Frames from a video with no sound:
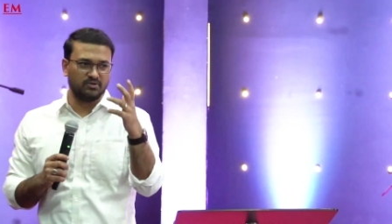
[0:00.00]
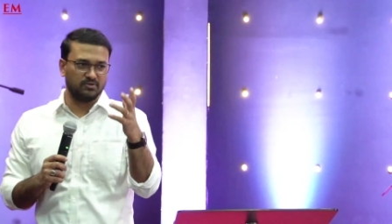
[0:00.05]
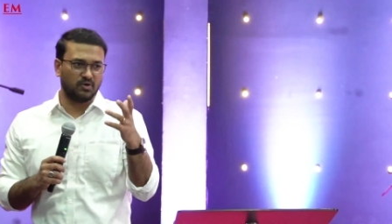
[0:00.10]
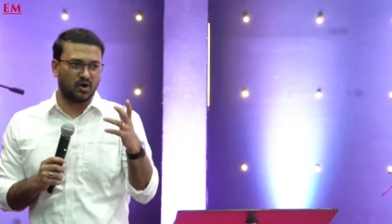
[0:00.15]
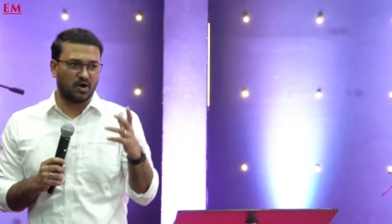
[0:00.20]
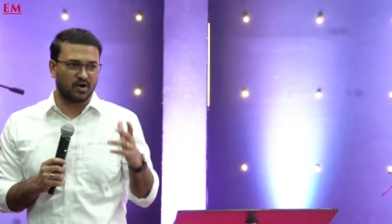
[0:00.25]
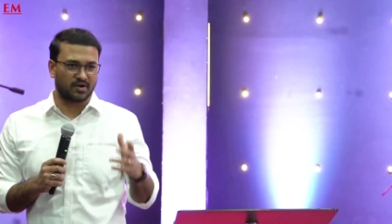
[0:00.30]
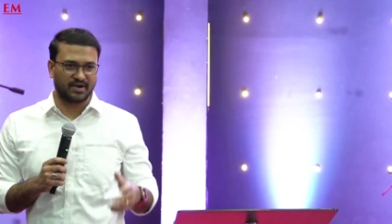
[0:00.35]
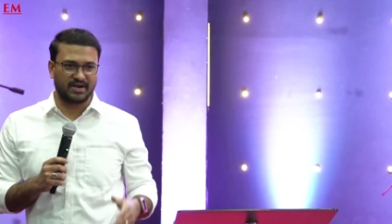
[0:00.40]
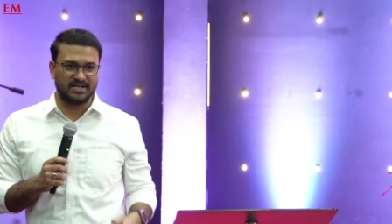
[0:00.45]

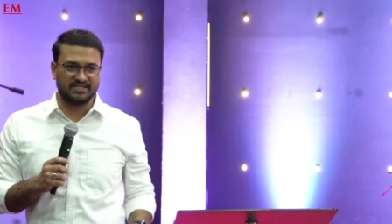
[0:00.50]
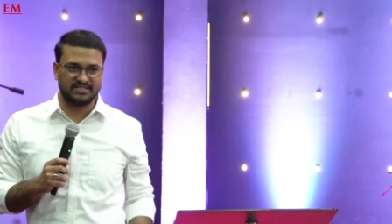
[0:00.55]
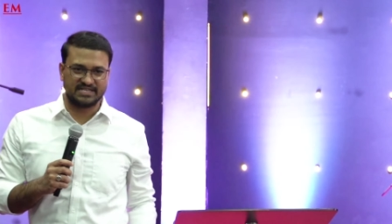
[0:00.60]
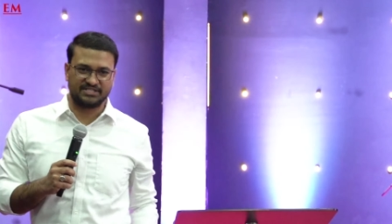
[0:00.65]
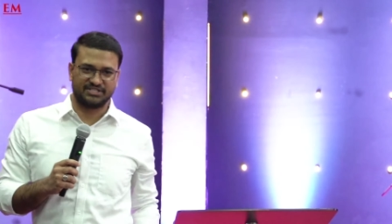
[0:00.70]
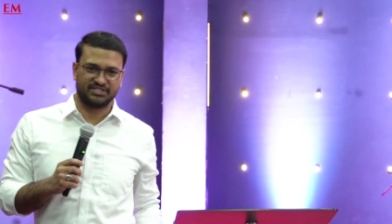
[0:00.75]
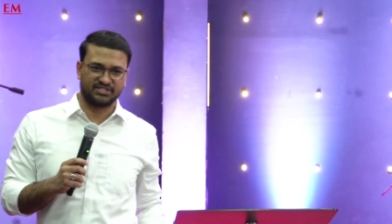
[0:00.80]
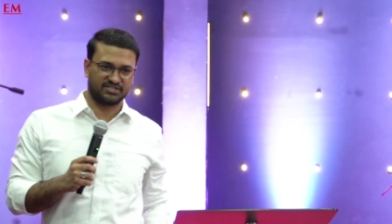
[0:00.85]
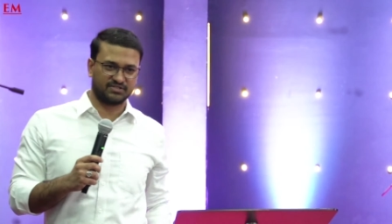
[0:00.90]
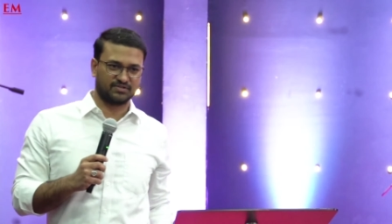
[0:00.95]

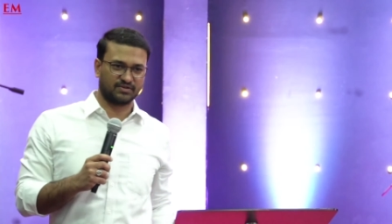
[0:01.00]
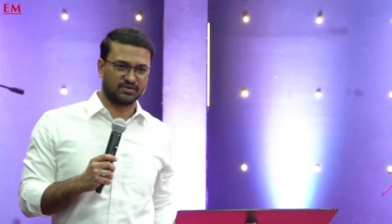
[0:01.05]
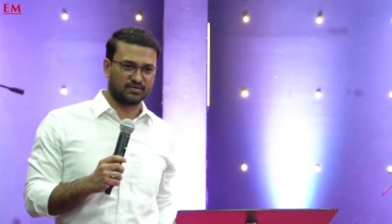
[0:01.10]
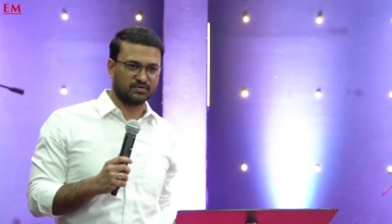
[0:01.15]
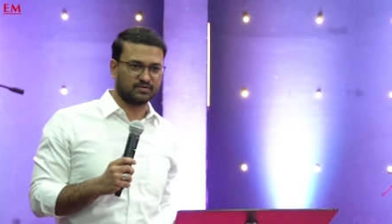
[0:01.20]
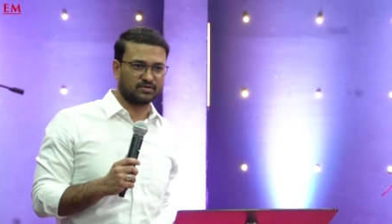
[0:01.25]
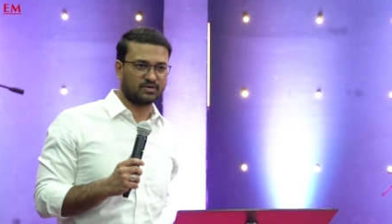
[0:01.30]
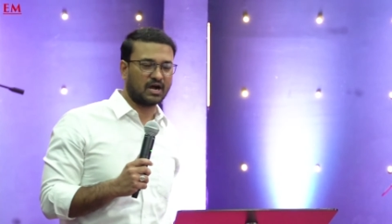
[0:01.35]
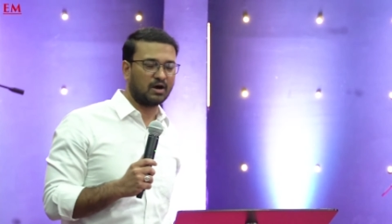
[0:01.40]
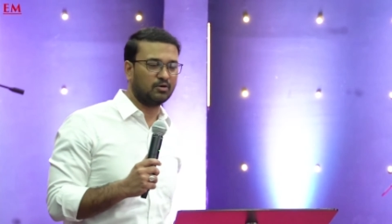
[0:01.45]
organizations grow?
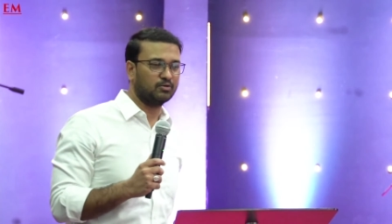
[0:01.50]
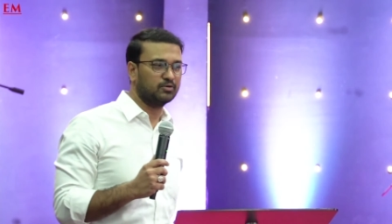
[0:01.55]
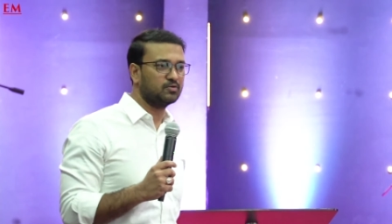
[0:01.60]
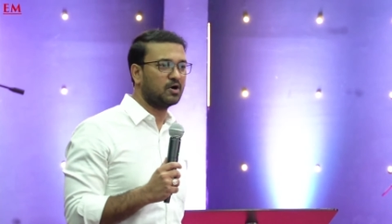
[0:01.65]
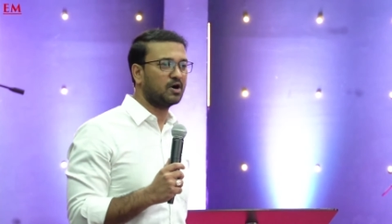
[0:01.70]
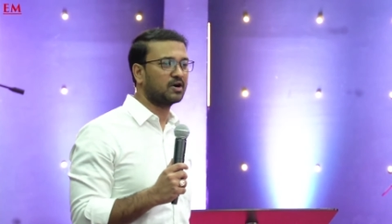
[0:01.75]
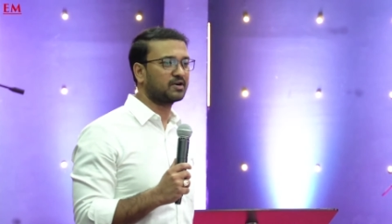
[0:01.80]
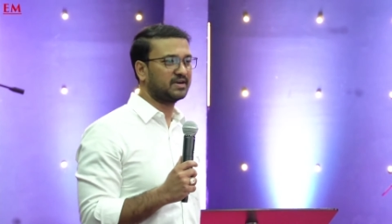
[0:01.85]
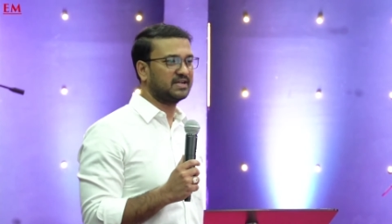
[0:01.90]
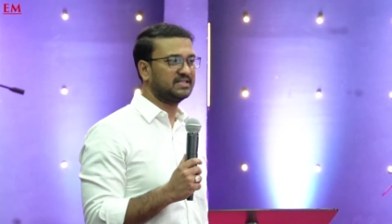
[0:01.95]
How do
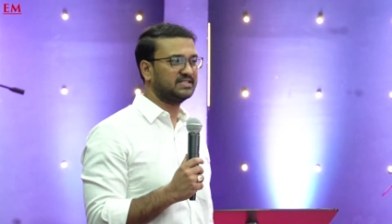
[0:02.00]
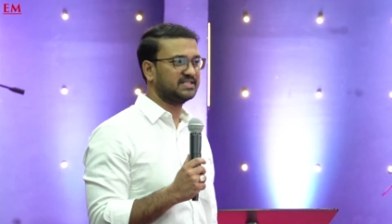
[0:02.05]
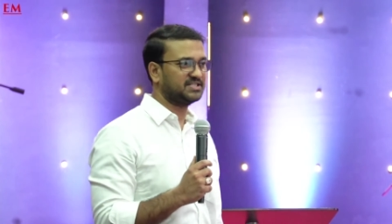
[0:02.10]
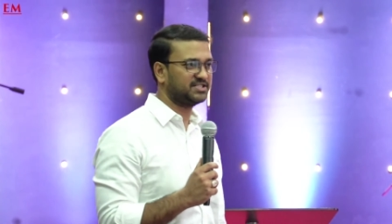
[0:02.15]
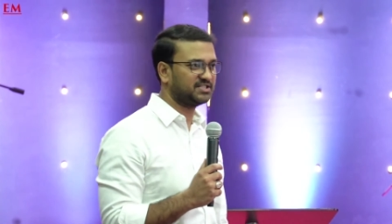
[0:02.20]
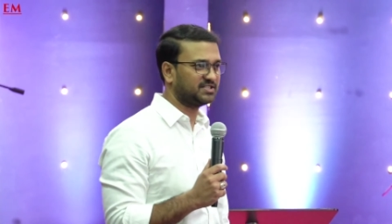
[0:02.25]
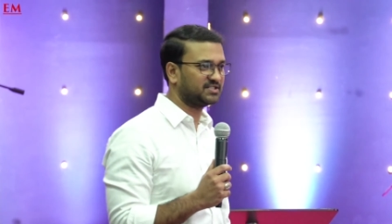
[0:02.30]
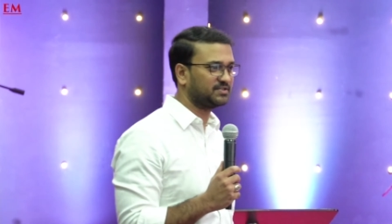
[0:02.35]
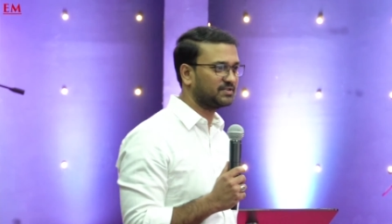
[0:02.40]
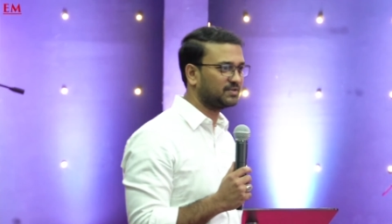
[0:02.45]

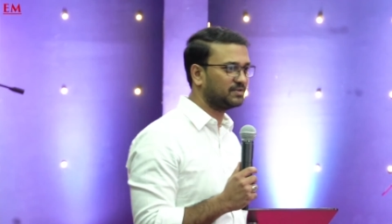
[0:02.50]
organizations grow?